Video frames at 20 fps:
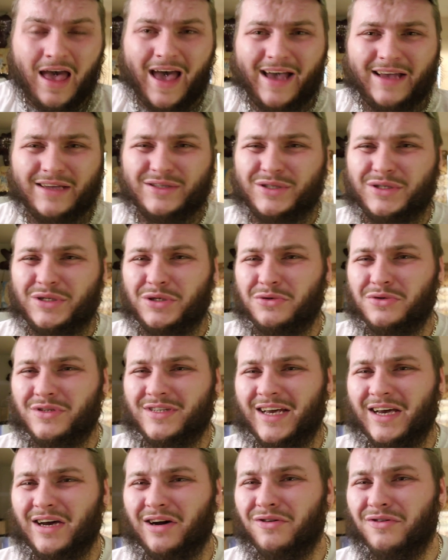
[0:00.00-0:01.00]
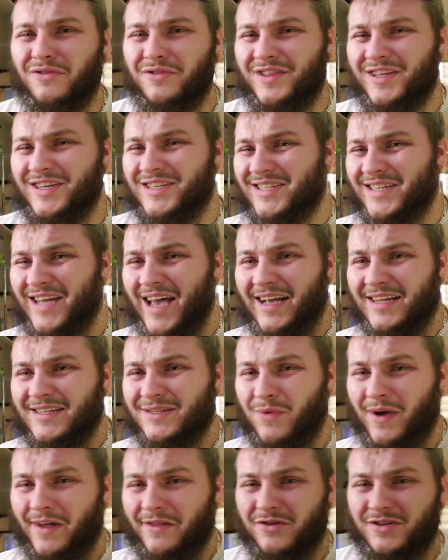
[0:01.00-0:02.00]
as to tell the
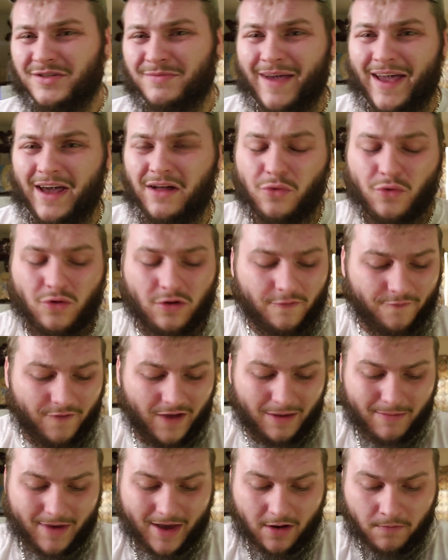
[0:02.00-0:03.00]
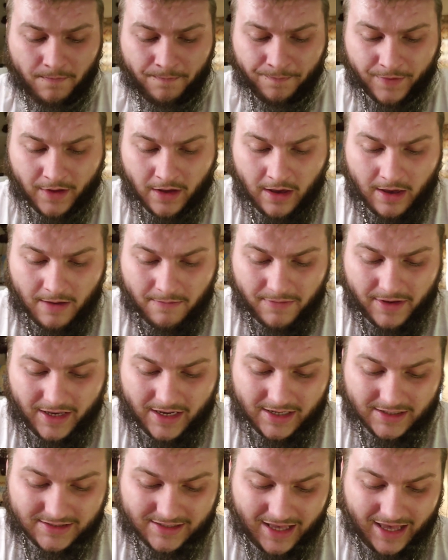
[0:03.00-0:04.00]
sex, whether it's male or female.
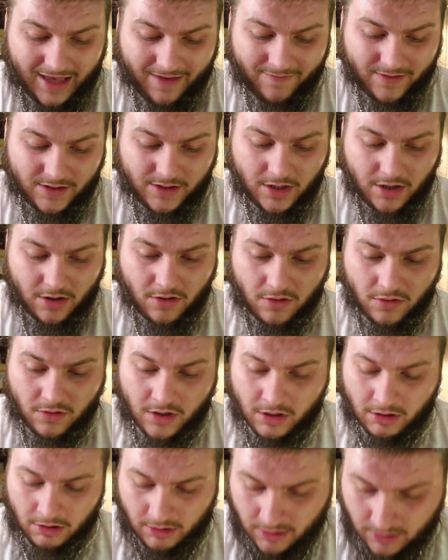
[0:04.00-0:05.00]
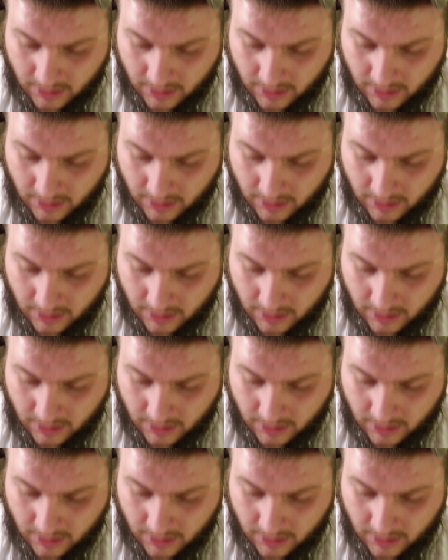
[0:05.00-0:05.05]
Because even though